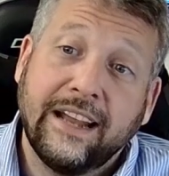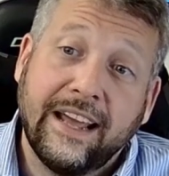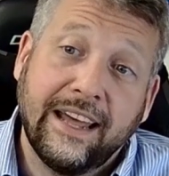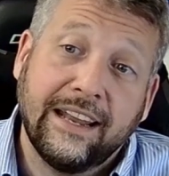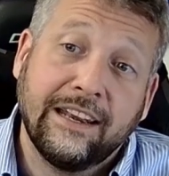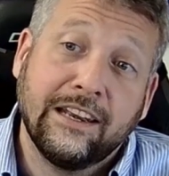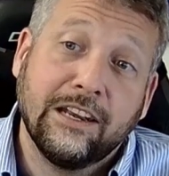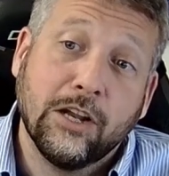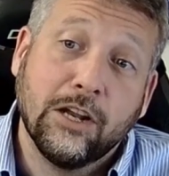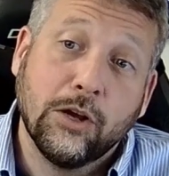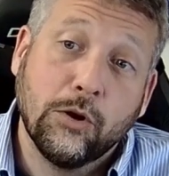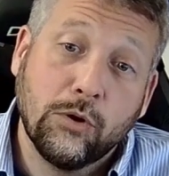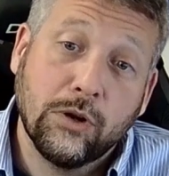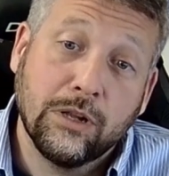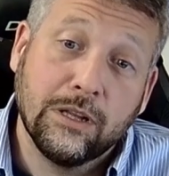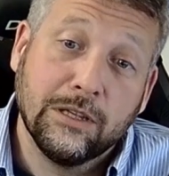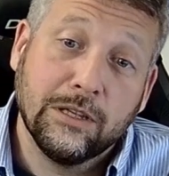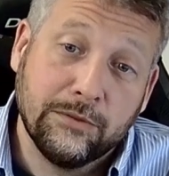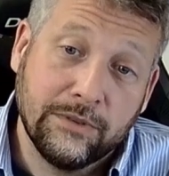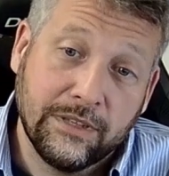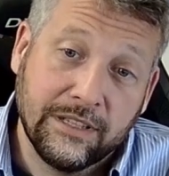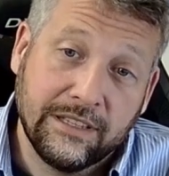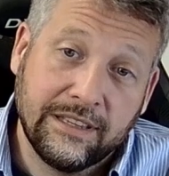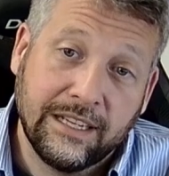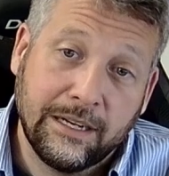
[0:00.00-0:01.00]
had no
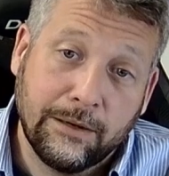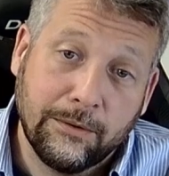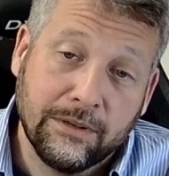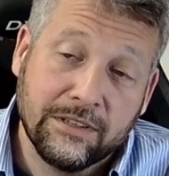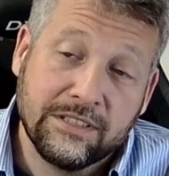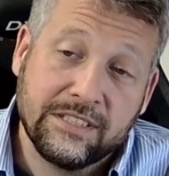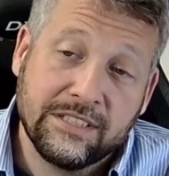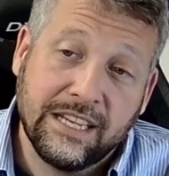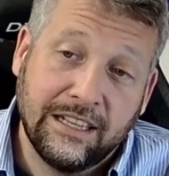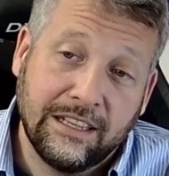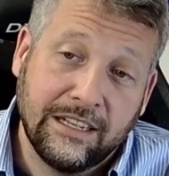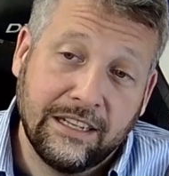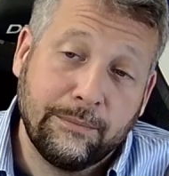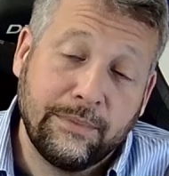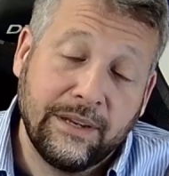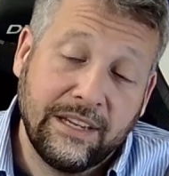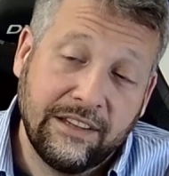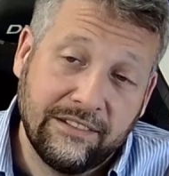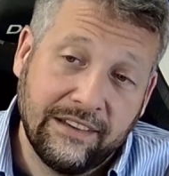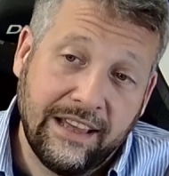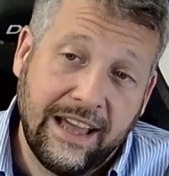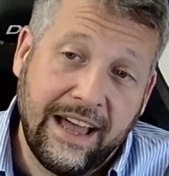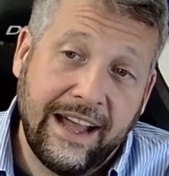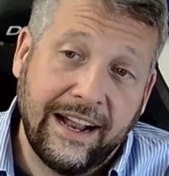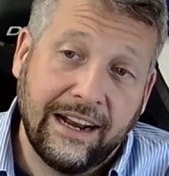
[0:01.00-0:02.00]
clue that they were selling a
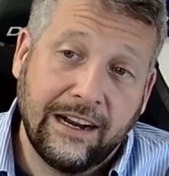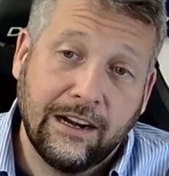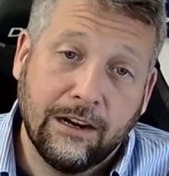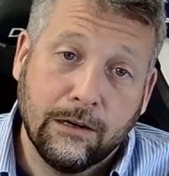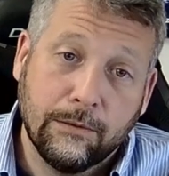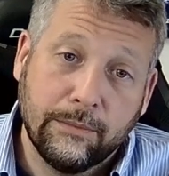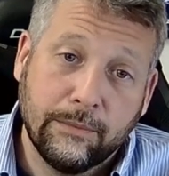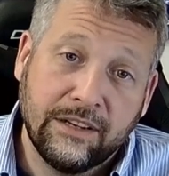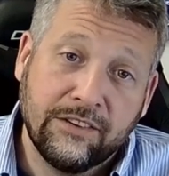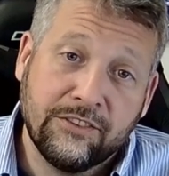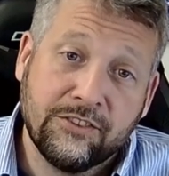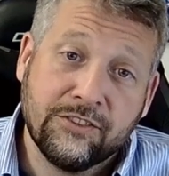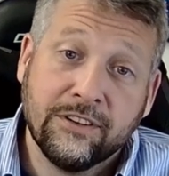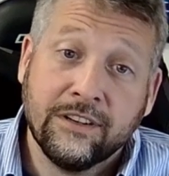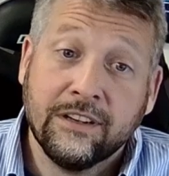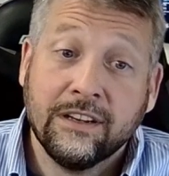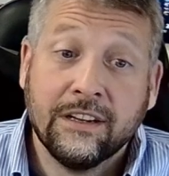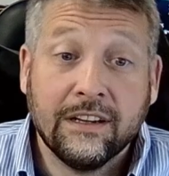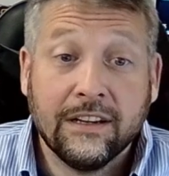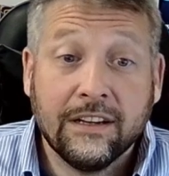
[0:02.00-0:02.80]
piece of hot garbage.